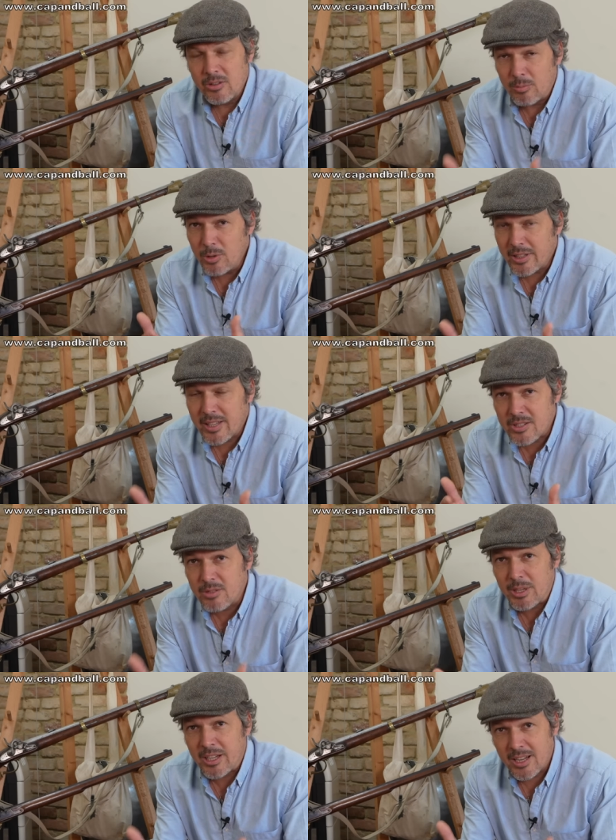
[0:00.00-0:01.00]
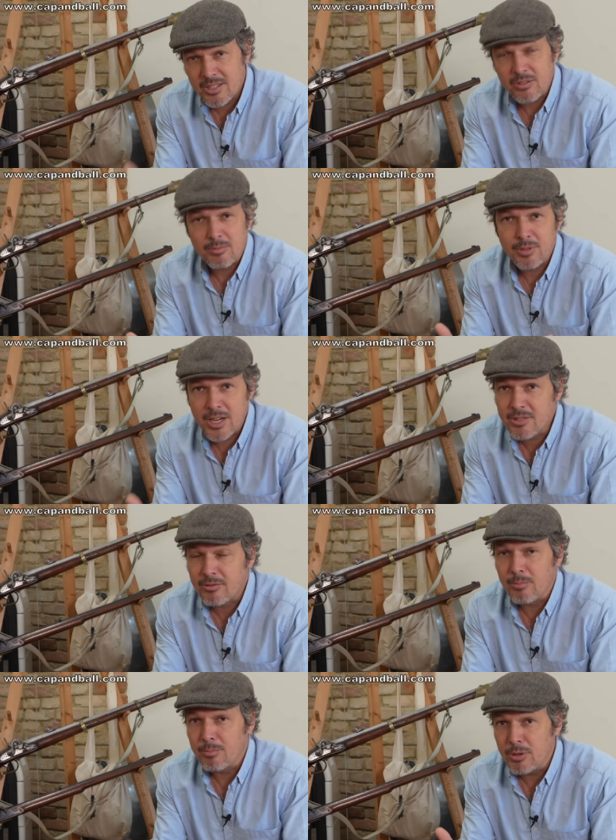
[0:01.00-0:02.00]
Your bullet has to be cast or pressed
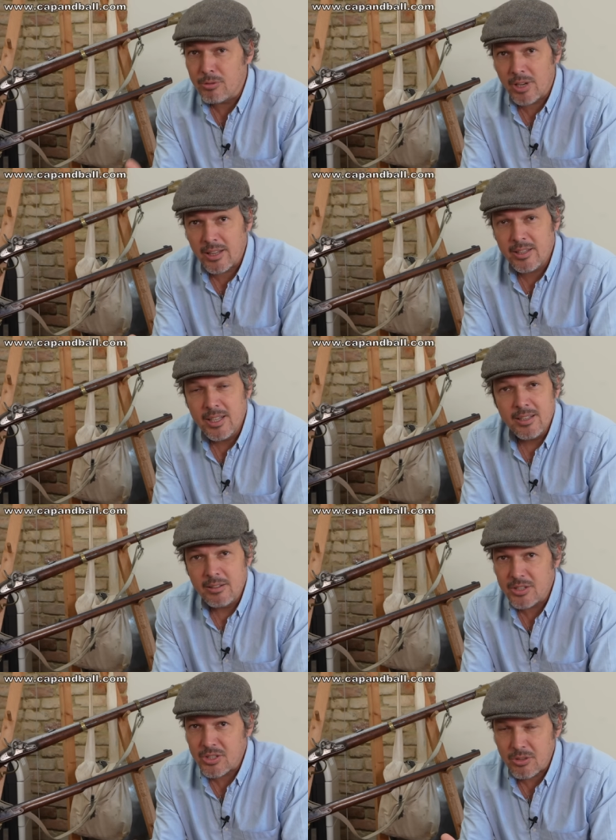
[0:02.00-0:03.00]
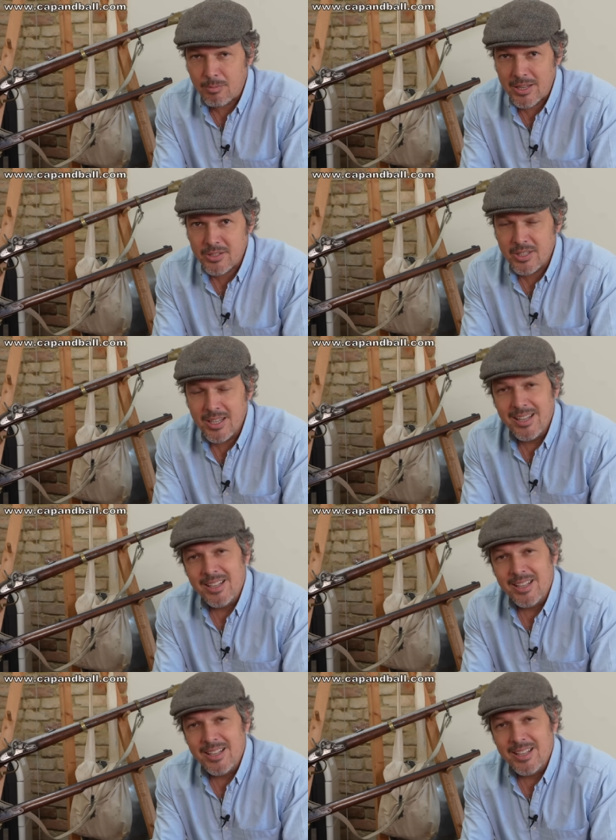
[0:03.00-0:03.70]
from pure lead. This is the best.